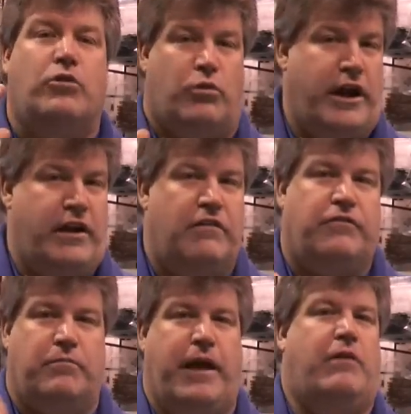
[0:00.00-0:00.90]
Great
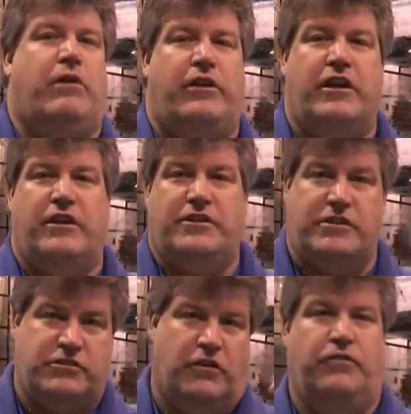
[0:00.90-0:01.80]
for bad weather
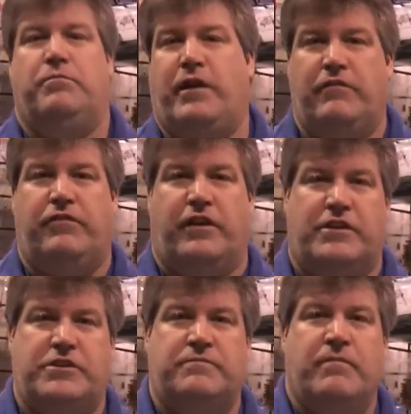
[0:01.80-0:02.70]
conditions or for big
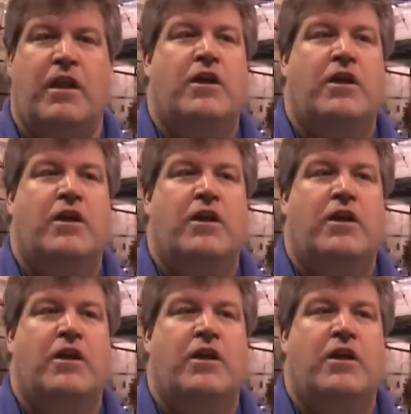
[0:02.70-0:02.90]
fish.